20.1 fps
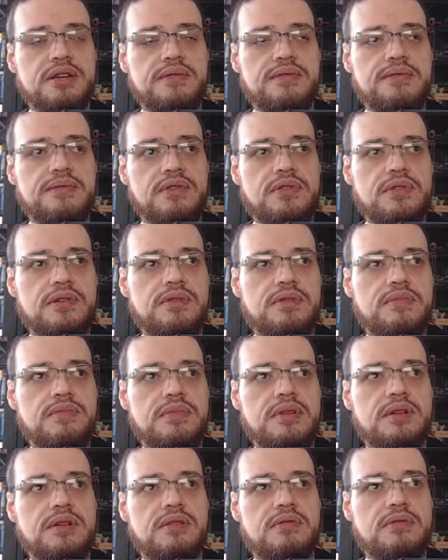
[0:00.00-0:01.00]

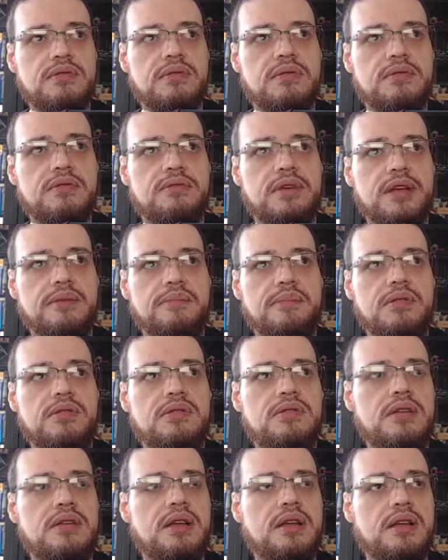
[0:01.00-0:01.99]
From
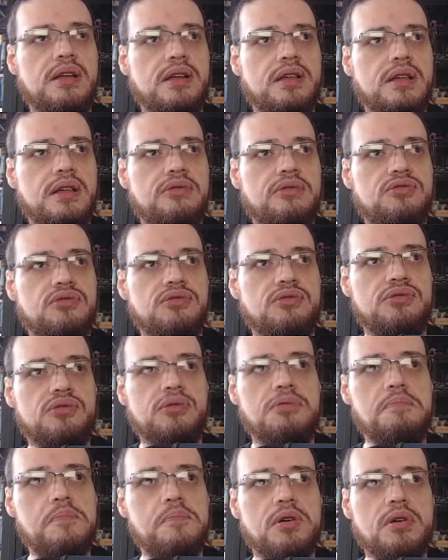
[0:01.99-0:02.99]
Rebel Andrew
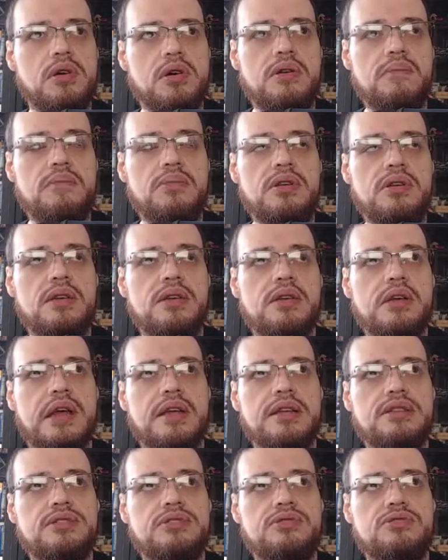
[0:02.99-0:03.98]
Duncombe,
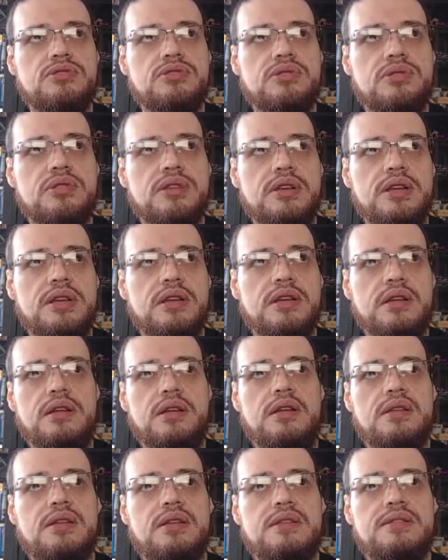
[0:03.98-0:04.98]
as you saw here,
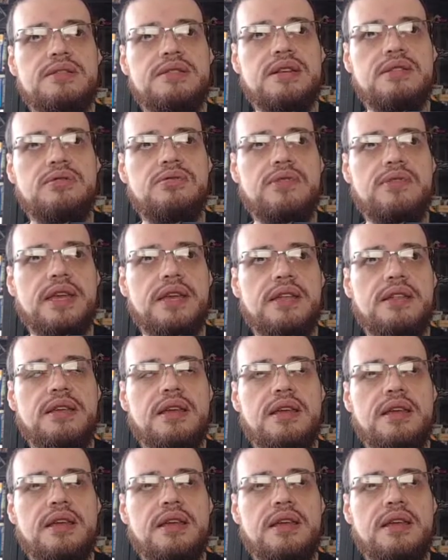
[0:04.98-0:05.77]
it's a tweet.